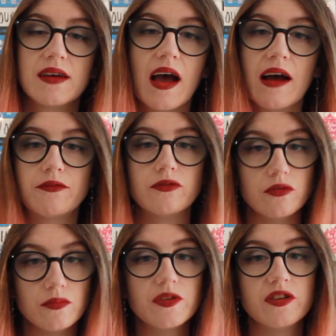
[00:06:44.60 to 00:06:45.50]
have
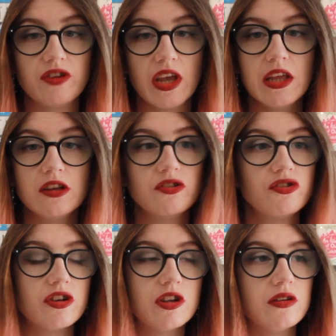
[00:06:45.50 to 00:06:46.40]
room to
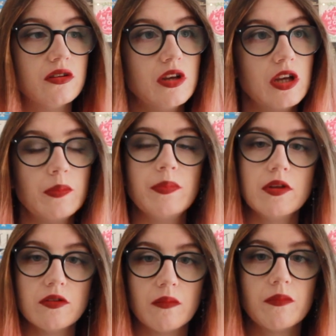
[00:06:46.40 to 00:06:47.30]
change and
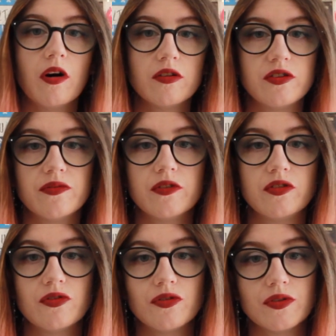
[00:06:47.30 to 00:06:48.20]
build on parts of the
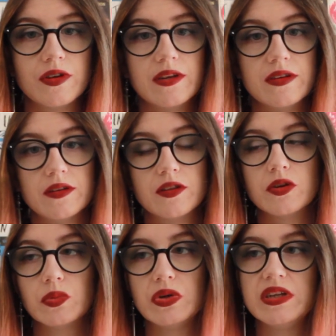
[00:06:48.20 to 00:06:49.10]
story
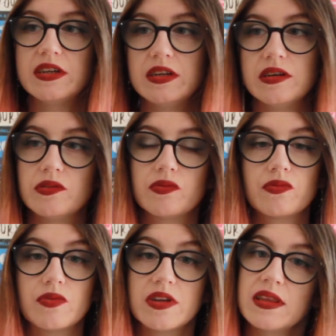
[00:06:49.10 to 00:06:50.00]
that we didn't
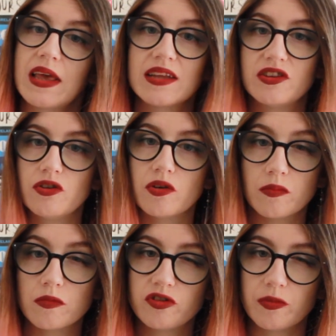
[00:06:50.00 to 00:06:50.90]
really get to know
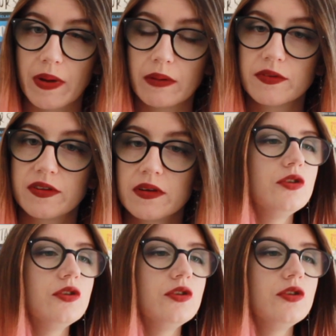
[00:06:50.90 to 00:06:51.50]
much about.